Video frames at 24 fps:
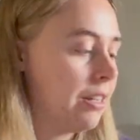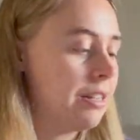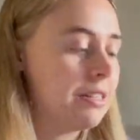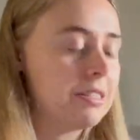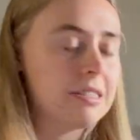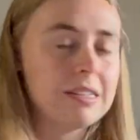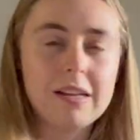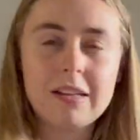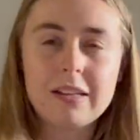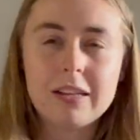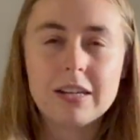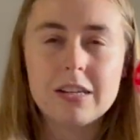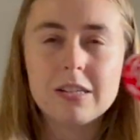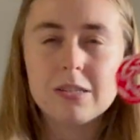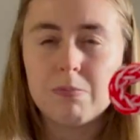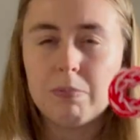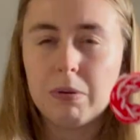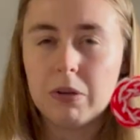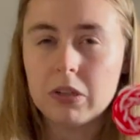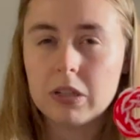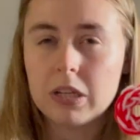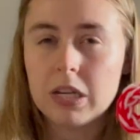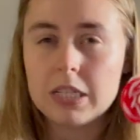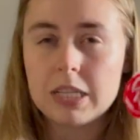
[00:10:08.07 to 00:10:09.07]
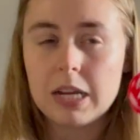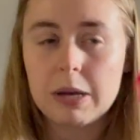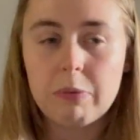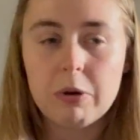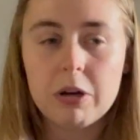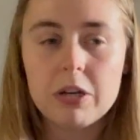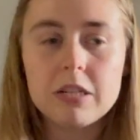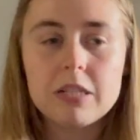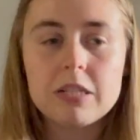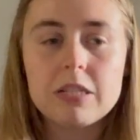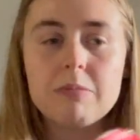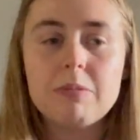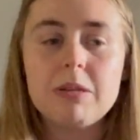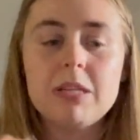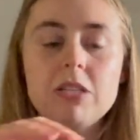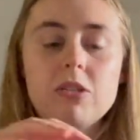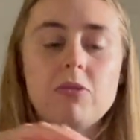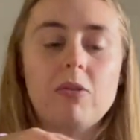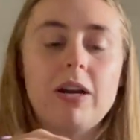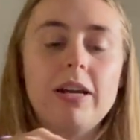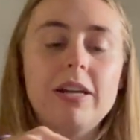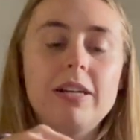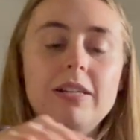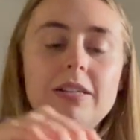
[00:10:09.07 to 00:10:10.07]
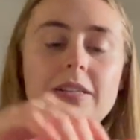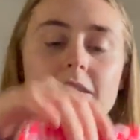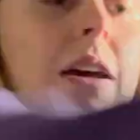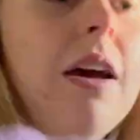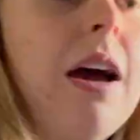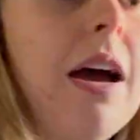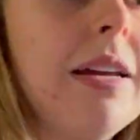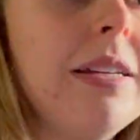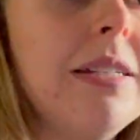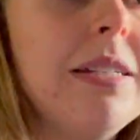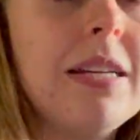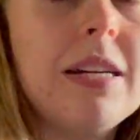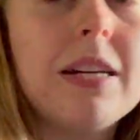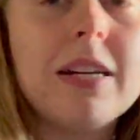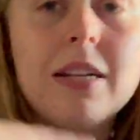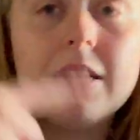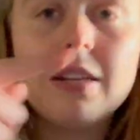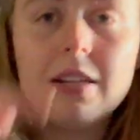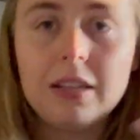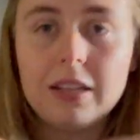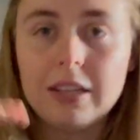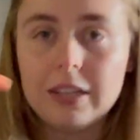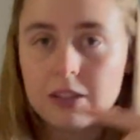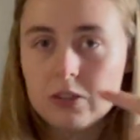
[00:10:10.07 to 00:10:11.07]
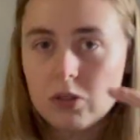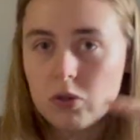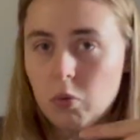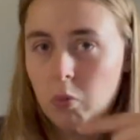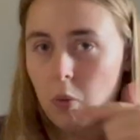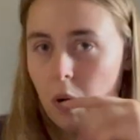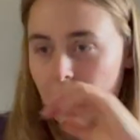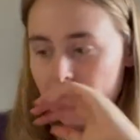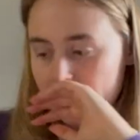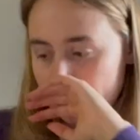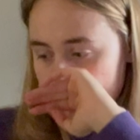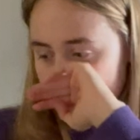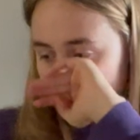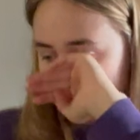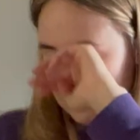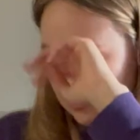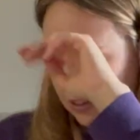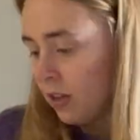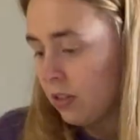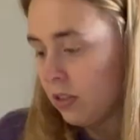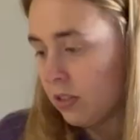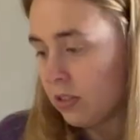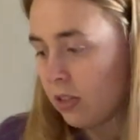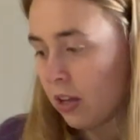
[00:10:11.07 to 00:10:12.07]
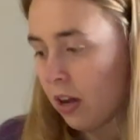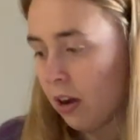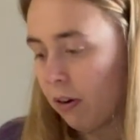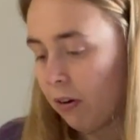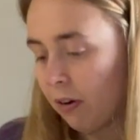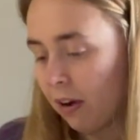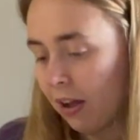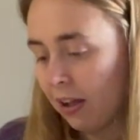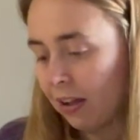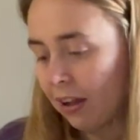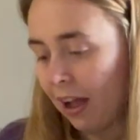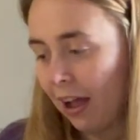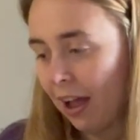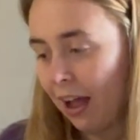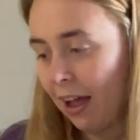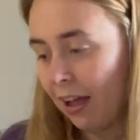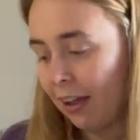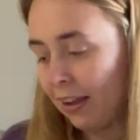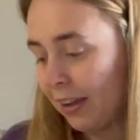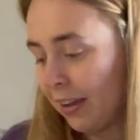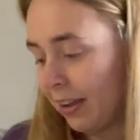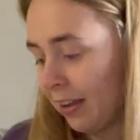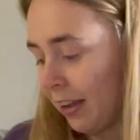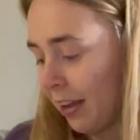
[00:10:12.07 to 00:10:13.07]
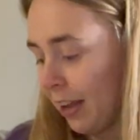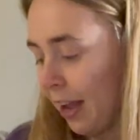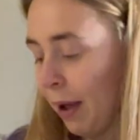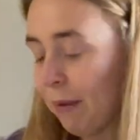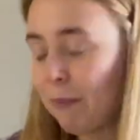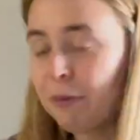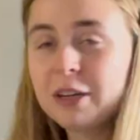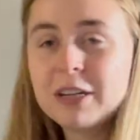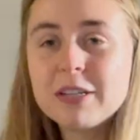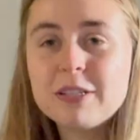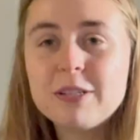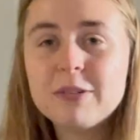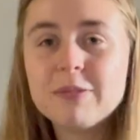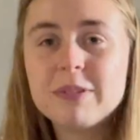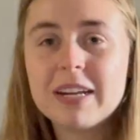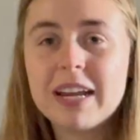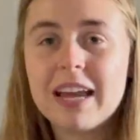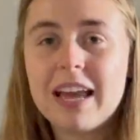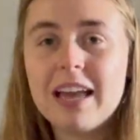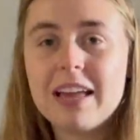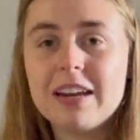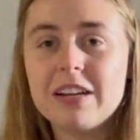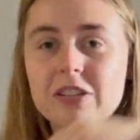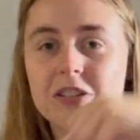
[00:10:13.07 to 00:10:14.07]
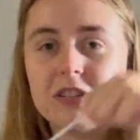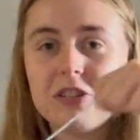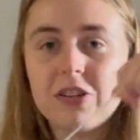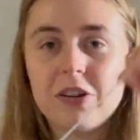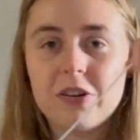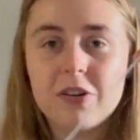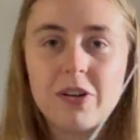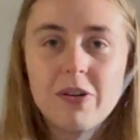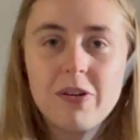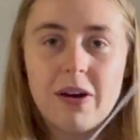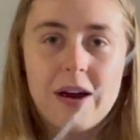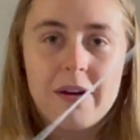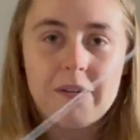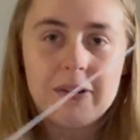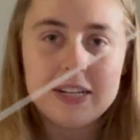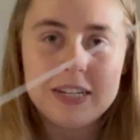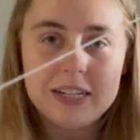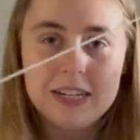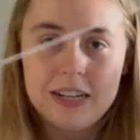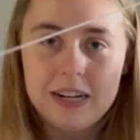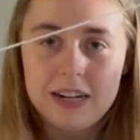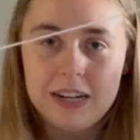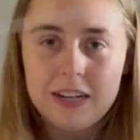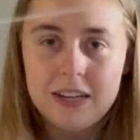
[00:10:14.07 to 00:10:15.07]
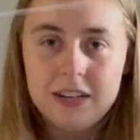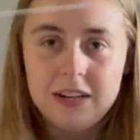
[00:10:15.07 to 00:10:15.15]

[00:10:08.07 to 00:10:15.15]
It's not like as bulky as I want it to be, so I, I did it like twice. So I want to do it again and show you how I did it.